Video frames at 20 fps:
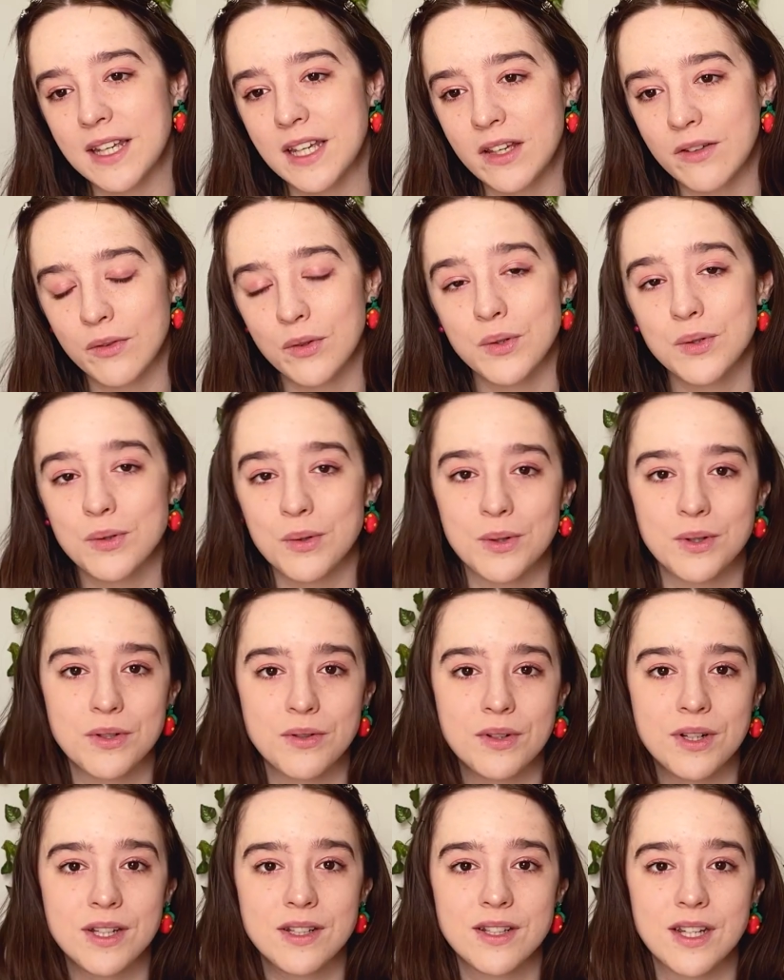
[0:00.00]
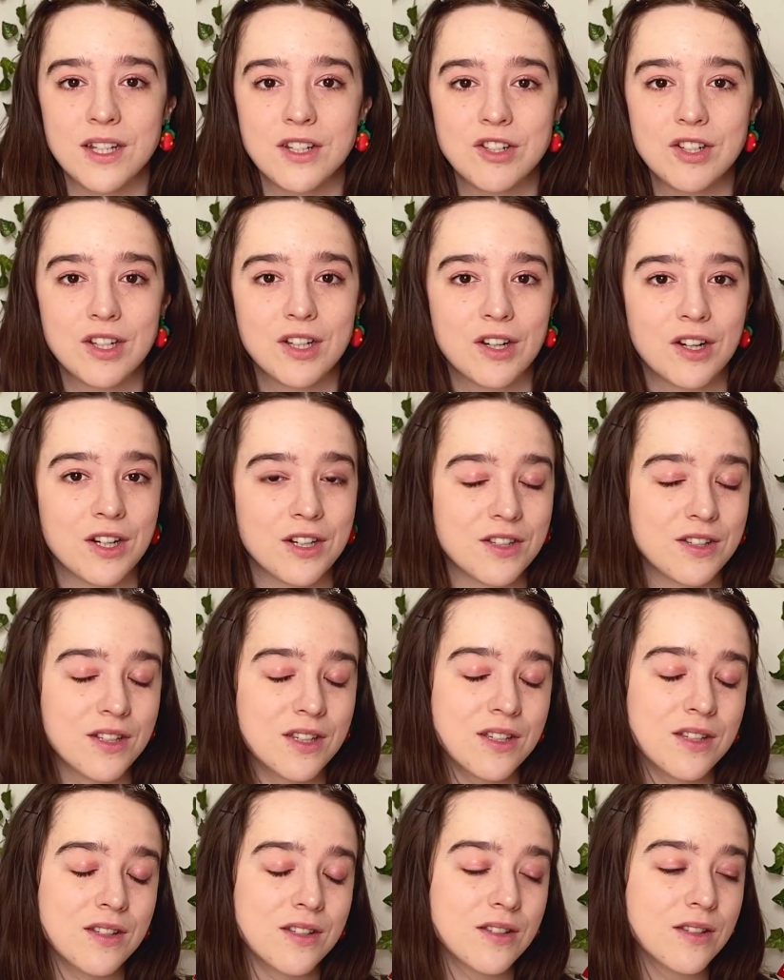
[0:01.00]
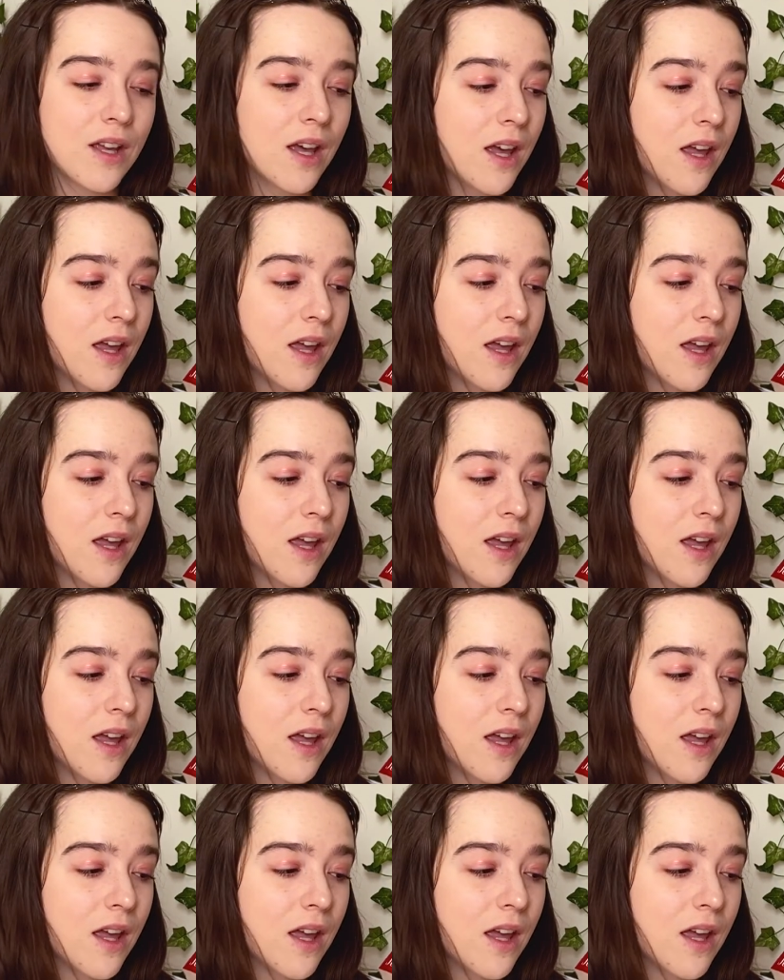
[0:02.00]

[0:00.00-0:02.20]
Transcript: evil sorceress and she curses